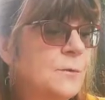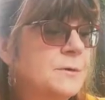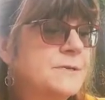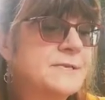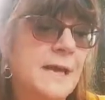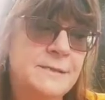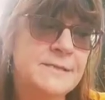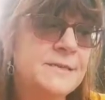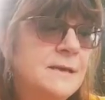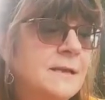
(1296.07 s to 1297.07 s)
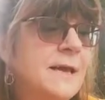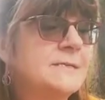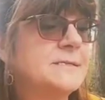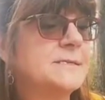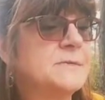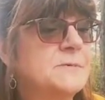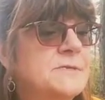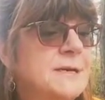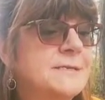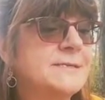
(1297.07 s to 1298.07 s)
quarters and sunglasses were
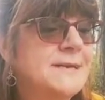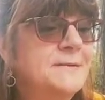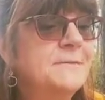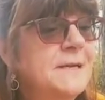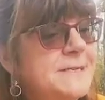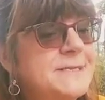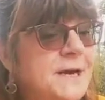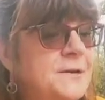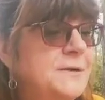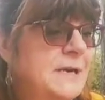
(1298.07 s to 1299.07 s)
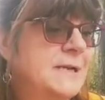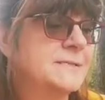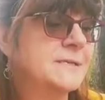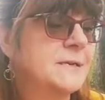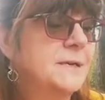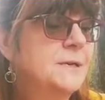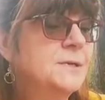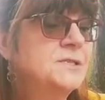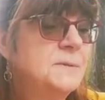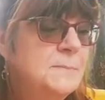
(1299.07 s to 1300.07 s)
tucked safely inside her desk.
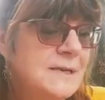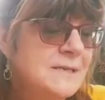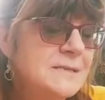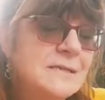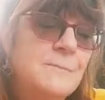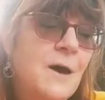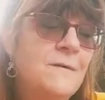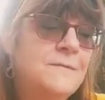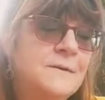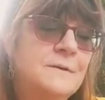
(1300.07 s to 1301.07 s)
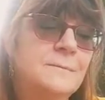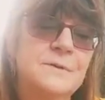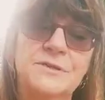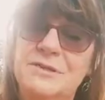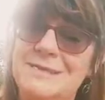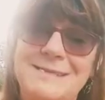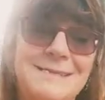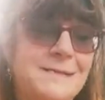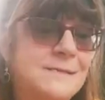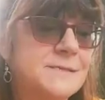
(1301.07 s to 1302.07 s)
She peeked at them often, but she
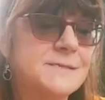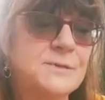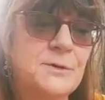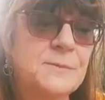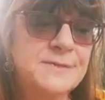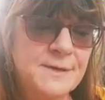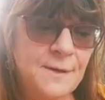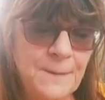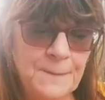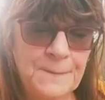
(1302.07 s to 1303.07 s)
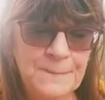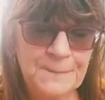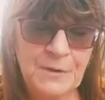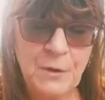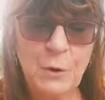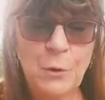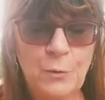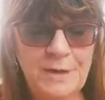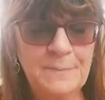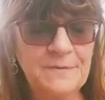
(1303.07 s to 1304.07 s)
didn't disturb a soul.
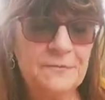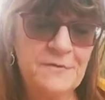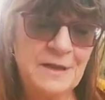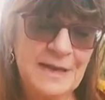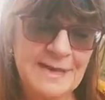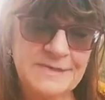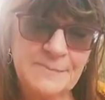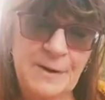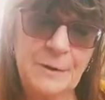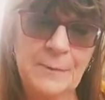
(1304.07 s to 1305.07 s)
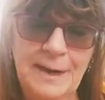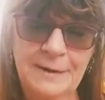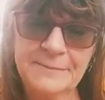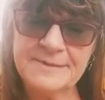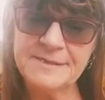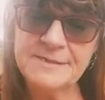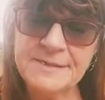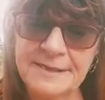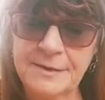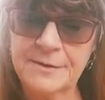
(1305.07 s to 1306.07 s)
Right before the last bell rang, Mr.
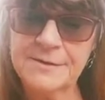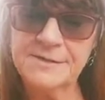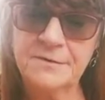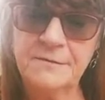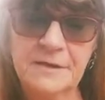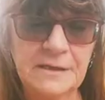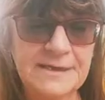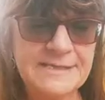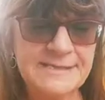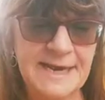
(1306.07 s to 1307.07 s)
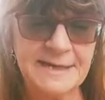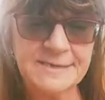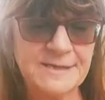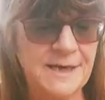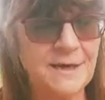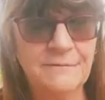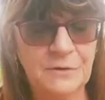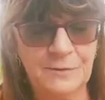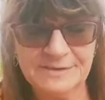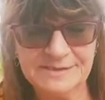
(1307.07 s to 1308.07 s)
Slinger served Lily's snacks to
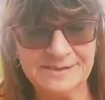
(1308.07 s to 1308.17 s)
everyone's